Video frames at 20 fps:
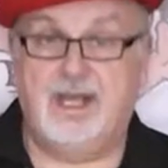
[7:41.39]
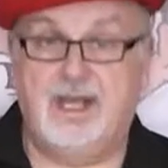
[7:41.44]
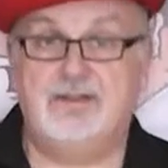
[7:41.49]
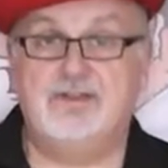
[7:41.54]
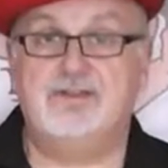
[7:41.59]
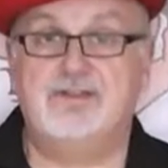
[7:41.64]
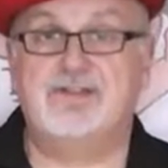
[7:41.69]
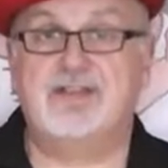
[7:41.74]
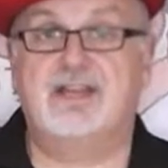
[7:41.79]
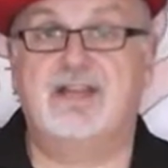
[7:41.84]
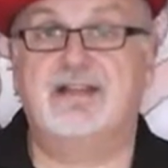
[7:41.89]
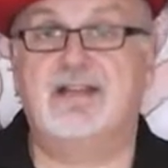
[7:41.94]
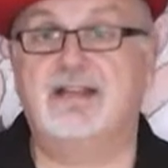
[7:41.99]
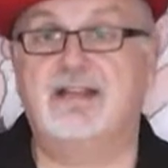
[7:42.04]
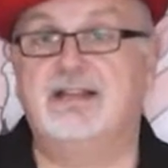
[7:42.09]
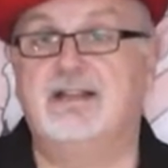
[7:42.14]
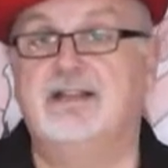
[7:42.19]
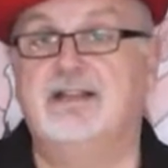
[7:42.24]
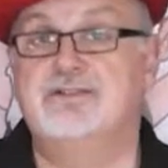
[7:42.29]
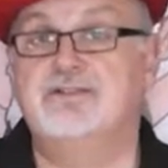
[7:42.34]
And you say
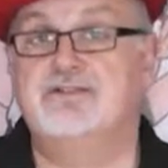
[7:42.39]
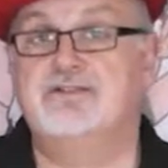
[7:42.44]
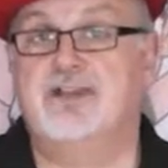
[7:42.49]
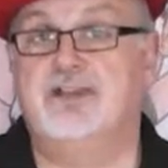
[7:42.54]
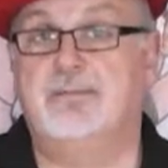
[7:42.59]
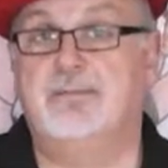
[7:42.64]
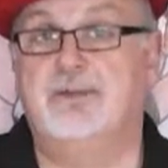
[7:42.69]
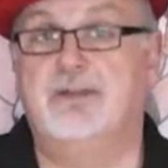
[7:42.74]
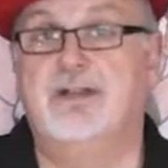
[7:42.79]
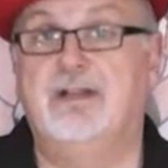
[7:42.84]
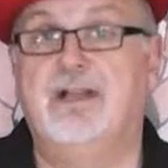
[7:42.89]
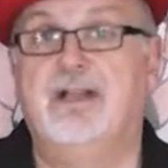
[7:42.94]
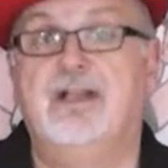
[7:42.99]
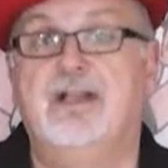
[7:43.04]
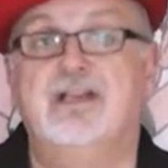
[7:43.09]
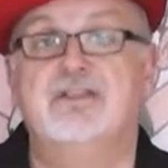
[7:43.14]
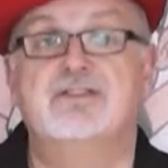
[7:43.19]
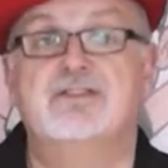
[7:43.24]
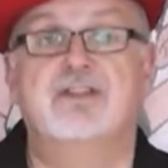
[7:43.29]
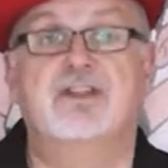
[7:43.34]
that, ladies and gentlemen,
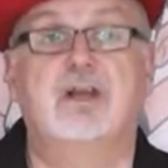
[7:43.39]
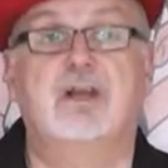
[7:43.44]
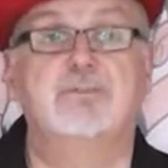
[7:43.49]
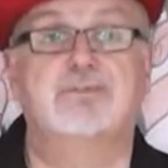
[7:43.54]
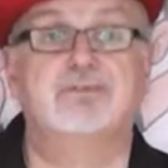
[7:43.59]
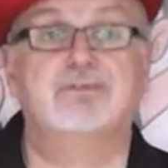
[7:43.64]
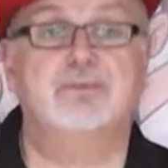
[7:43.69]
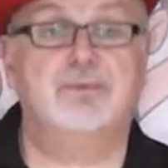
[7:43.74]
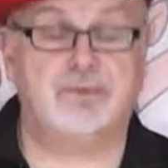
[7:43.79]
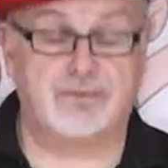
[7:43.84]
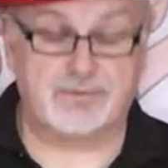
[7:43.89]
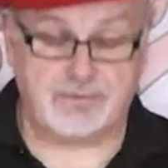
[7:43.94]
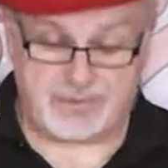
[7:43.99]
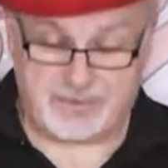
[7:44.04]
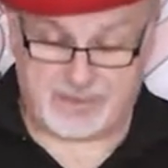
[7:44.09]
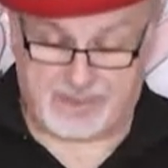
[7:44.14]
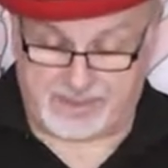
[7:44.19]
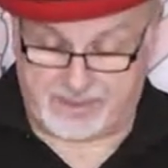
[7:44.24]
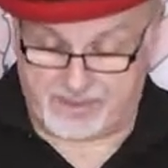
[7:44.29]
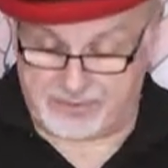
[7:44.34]
is the cups and balls
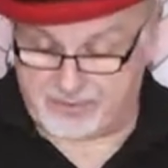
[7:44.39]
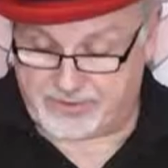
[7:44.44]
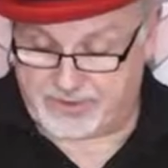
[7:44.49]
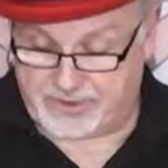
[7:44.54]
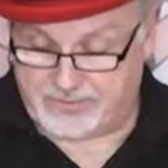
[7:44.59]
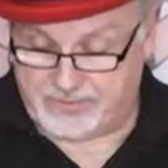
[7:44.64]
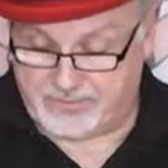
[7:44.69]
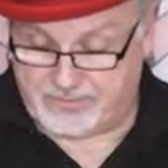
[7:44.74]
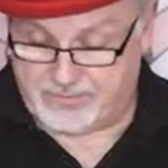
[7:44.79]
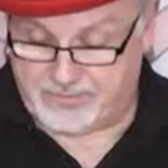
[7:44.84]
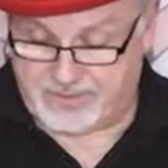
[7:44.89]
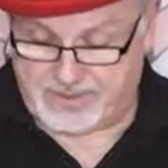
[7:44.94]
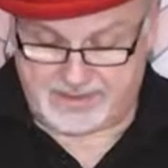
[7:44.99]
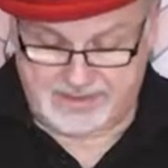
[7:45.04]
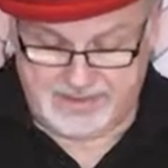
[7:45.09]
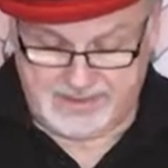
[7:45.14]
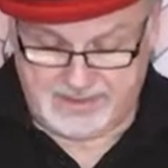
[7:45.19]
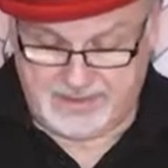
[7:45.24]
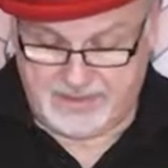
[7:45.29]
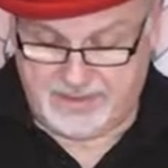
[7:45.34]
trick. A trick with
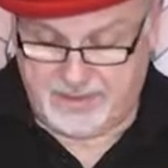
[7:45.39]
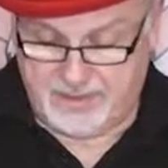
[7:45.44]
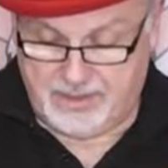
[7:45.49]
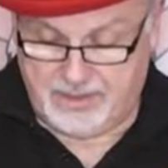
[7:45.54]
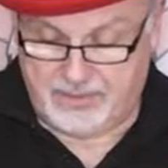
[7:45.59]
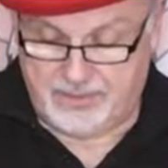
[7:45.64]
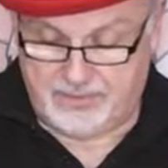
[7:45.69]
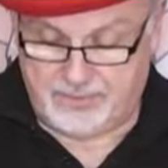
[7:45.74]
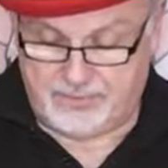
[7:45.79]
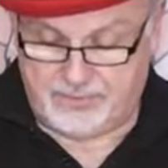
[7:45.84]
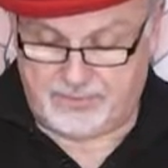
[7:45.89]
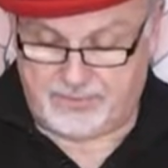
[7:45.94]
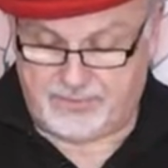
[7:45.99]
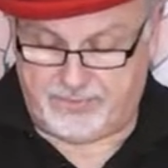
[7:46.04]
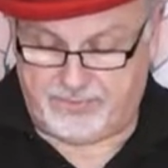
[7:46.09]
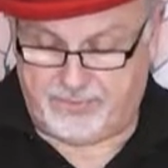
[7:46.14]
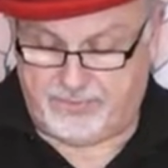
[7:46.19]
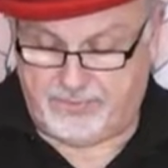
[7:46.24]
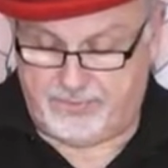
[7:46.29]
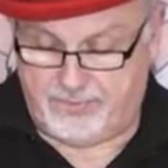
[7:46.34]
1,
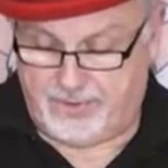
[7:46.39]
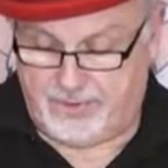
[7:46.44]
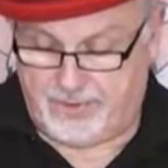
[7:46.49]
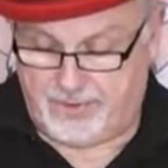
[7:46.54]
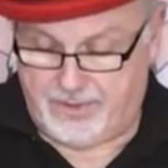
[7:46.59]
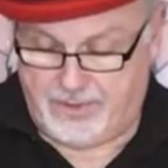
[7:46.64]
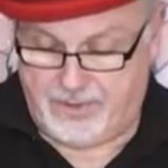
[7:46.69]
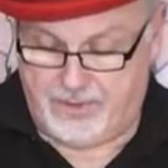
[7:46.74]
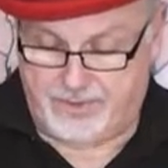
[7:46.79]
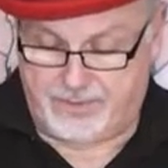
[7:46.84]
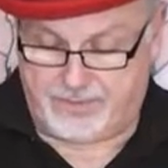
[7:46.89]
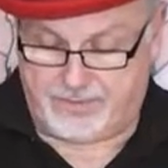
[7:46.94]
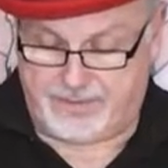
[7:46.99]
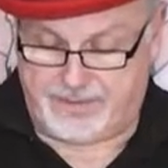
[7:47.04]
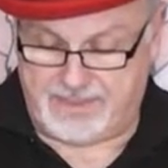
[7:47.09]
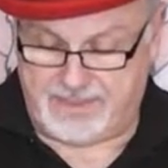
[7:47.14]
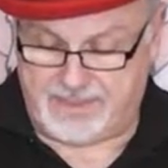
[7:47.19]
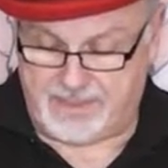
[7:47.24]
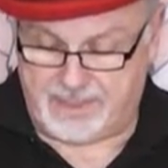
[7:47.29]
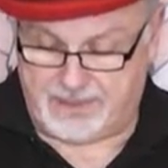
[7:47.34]
2,
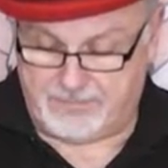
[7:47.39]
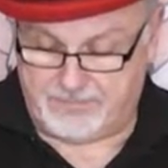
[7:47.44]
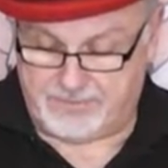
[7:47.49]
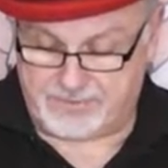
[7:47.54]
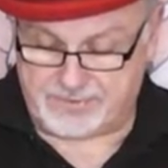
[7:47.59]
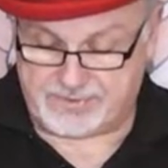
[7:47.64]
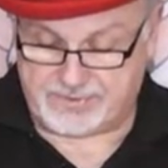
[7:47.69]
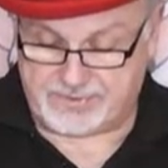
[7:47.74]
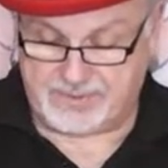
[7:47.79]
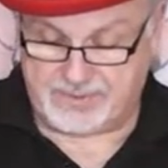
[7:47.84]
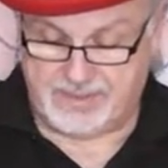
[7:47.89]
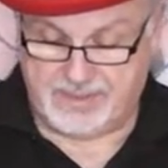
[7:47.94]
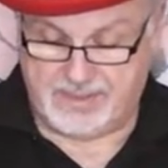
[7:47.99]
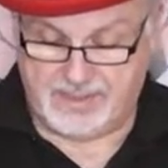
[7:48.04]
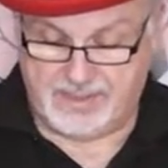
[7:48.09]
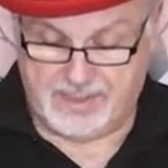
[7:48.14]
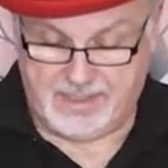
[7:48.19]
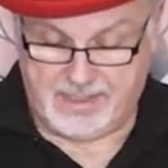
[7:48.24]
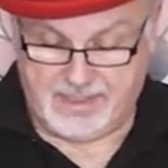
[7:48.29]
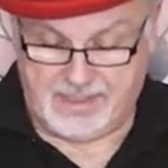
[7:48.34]
3 cups
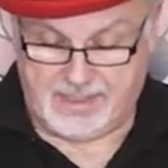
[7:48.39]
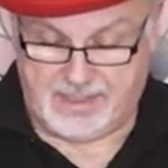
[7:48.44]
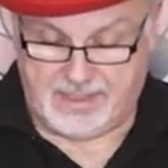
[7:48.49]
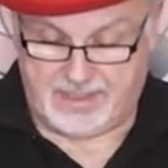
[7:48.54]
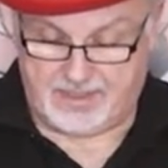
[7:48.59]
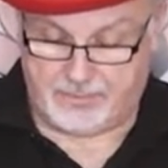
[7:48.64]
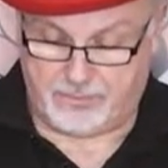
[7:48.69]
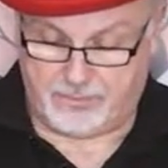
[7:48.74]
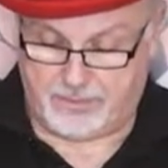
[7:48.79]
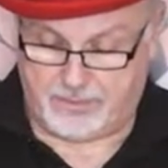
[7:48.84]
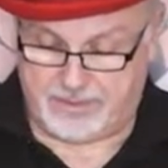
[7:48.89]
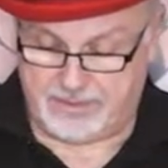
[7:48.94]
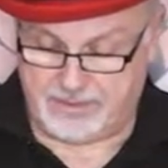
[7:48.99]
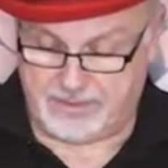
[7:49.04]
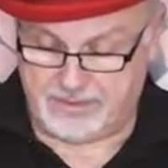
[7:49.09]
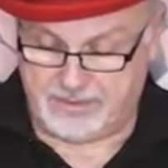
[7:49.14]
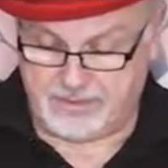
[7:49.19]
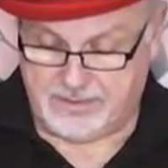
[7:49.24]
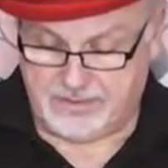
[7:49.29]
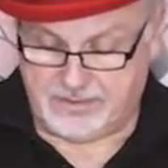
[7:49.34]
and
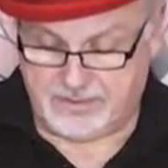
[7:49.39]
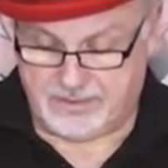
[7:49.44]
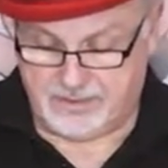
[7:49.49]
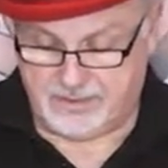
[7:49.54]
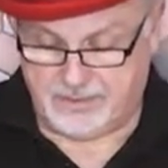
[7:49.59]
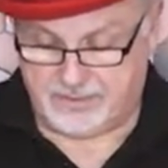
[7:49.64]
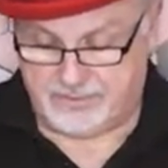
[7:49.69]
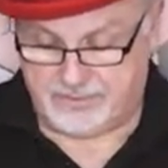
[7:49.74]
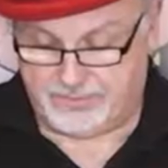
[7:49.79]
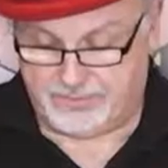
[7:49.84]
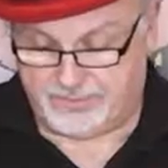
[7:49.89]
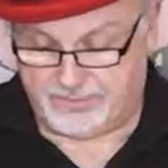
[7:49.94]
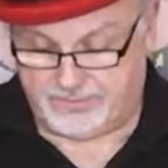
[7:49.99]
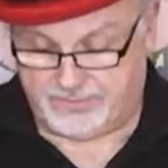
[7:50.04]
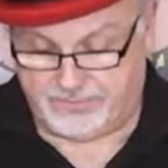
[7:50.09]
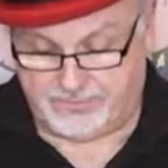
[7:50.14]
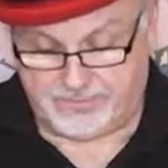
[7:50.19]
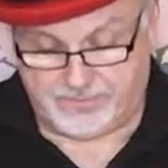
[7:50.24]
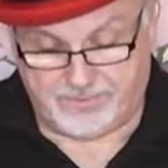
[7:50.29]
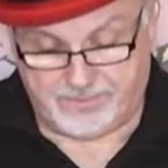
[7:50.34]
1,
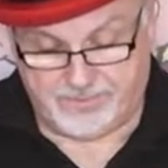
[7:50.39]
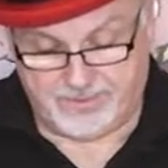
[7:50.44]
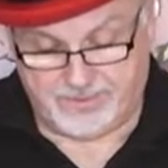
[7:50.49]
2,